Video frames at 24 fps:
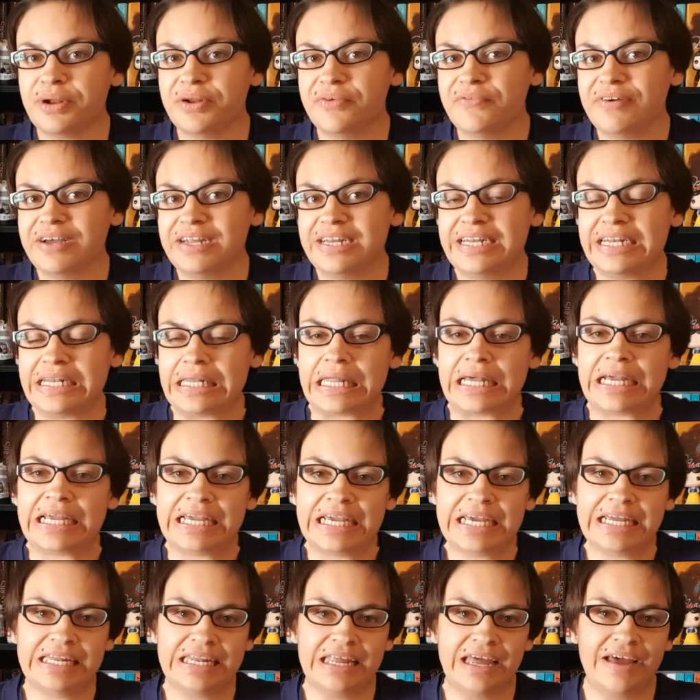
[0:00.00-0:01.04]
what if I didn't like
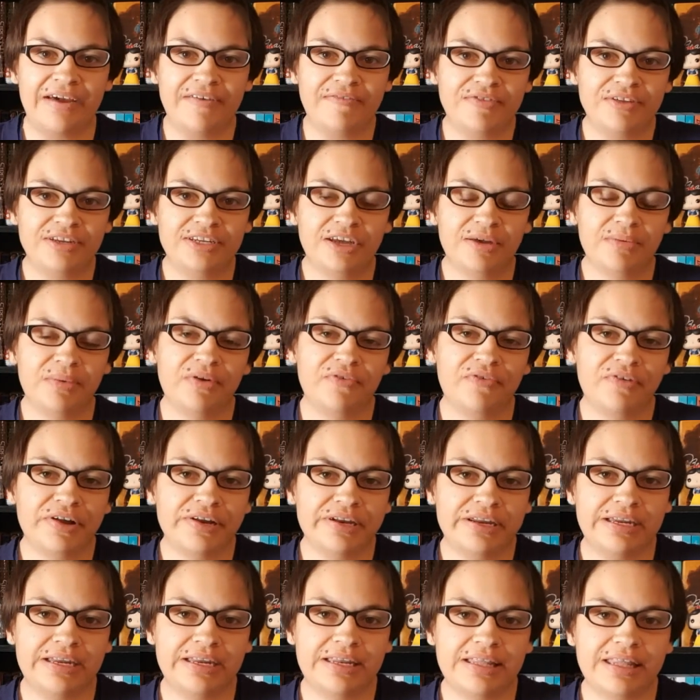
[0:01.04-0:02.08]
it and I have to tell my
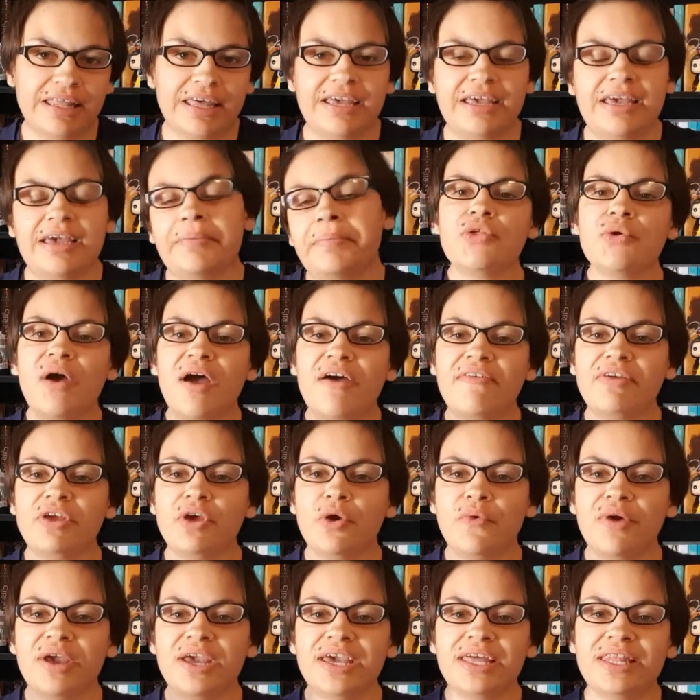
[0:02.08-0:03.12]
friend I didn't like it. So having
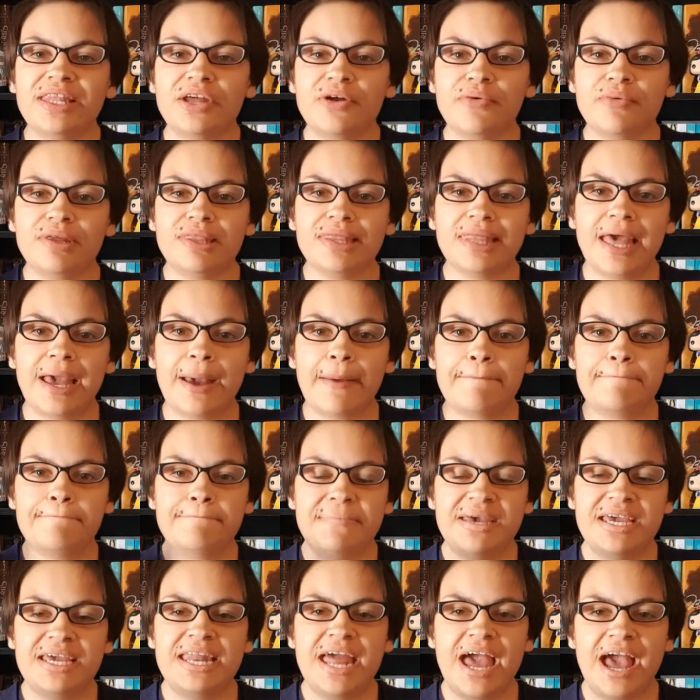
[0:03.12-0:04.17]
going in there with like
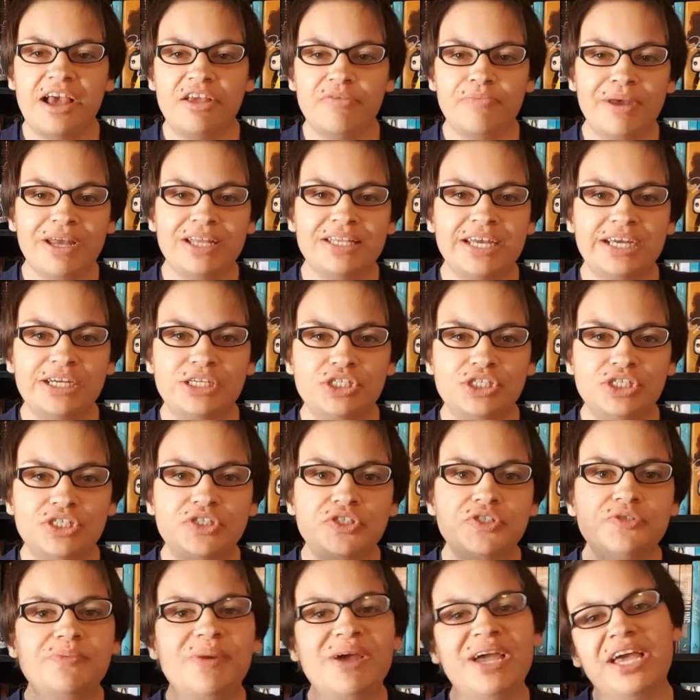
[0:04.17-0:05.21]
mid
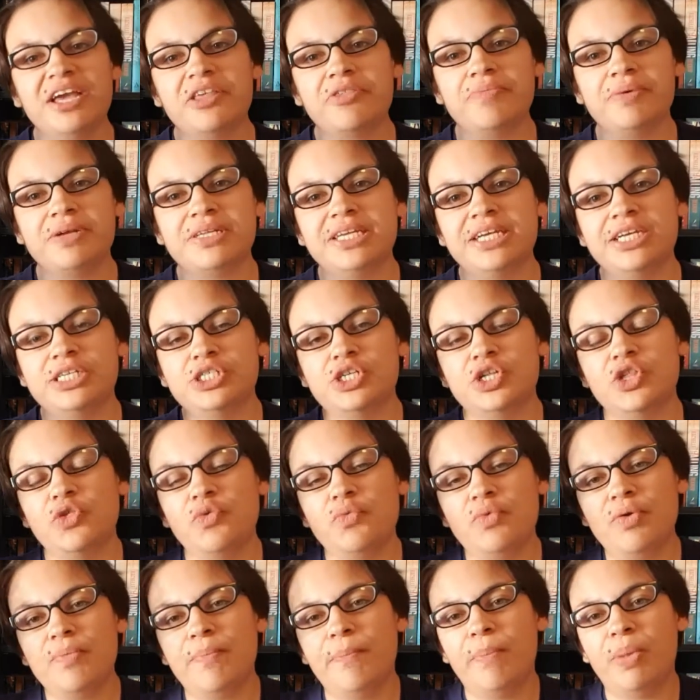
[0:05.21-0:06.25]
expectations, my
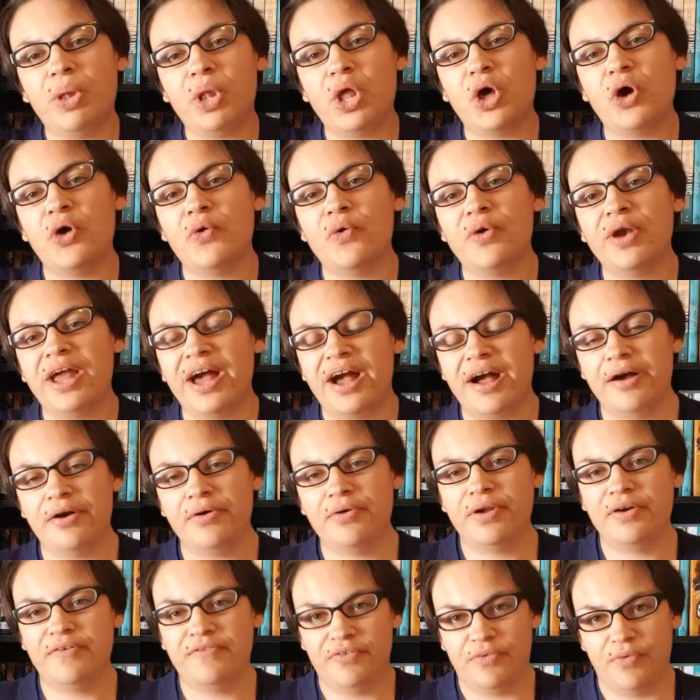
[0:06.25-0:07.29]
expectations were blown
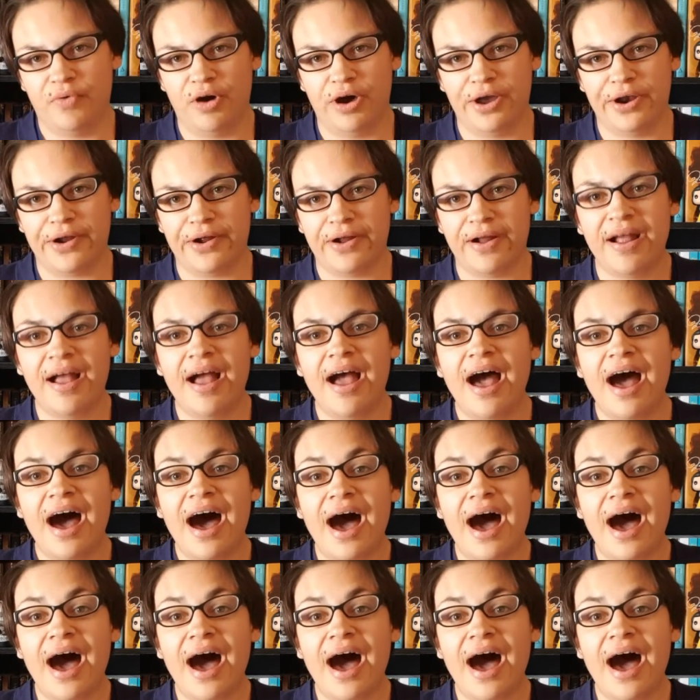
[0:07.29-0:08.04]
out of the water.